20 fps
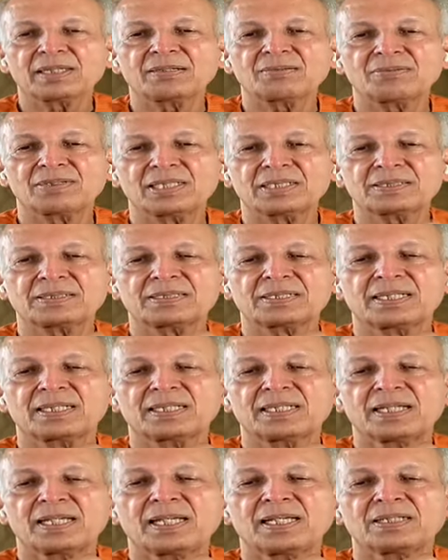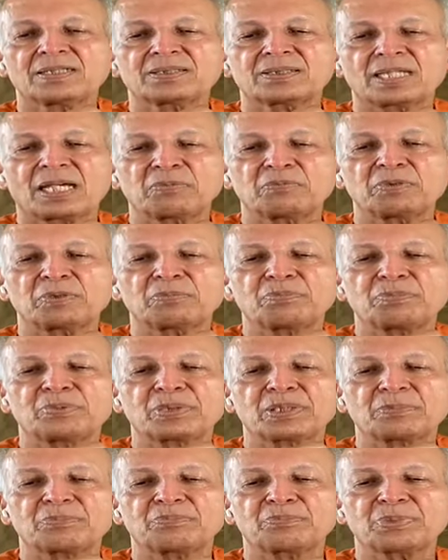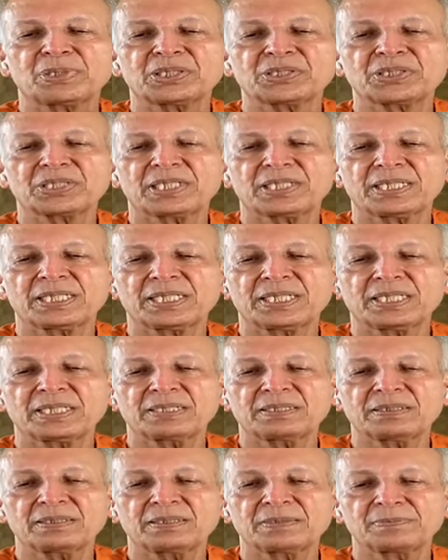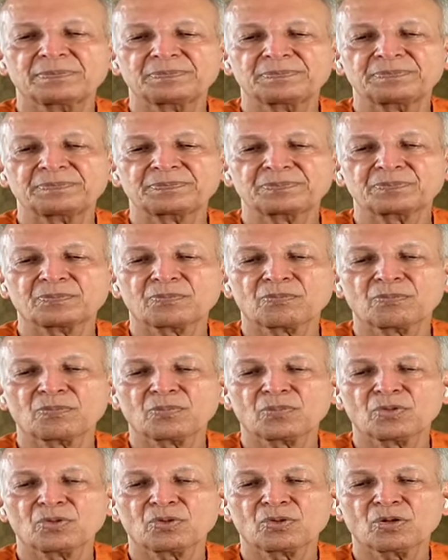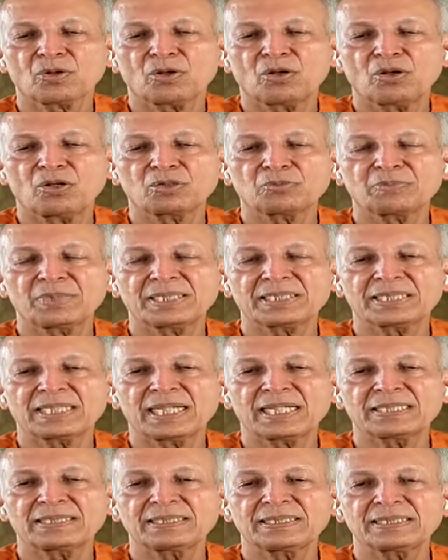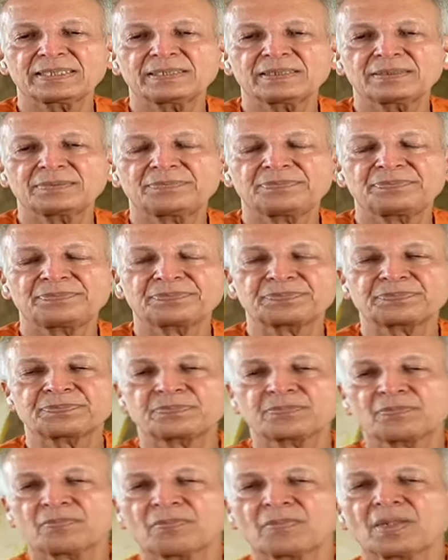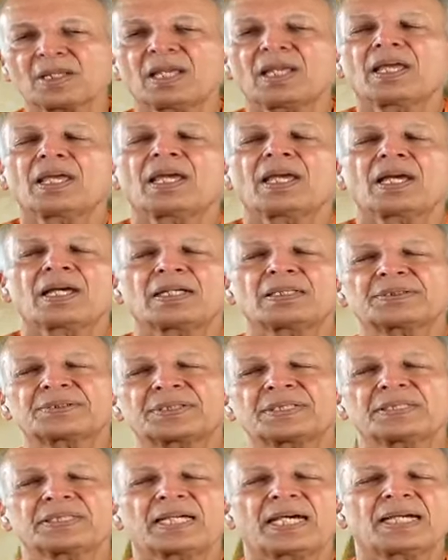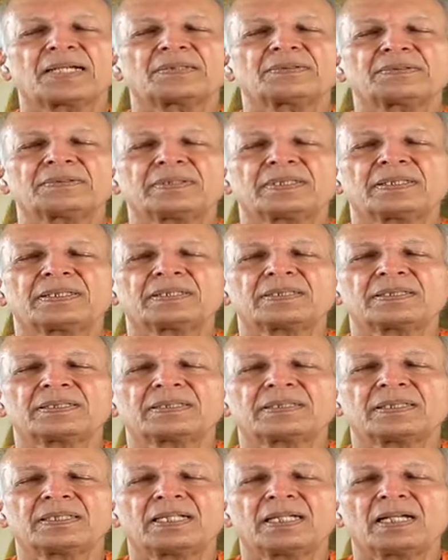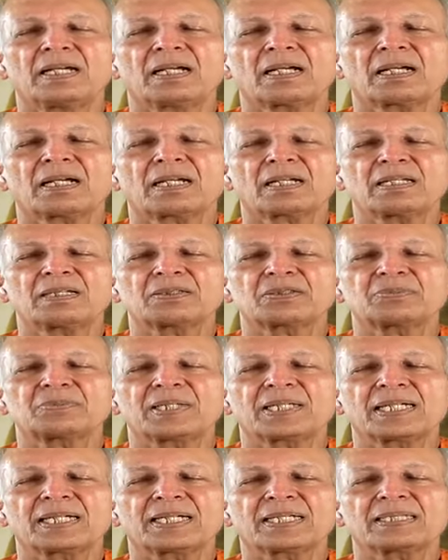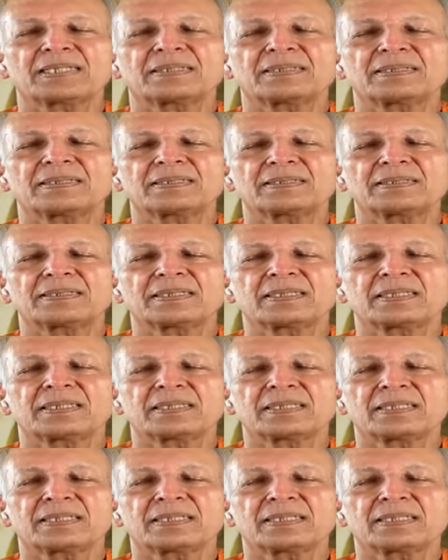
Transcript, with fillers: wrist. So I will put a pressure here on my ganglion. I'll sit down, close my eyes,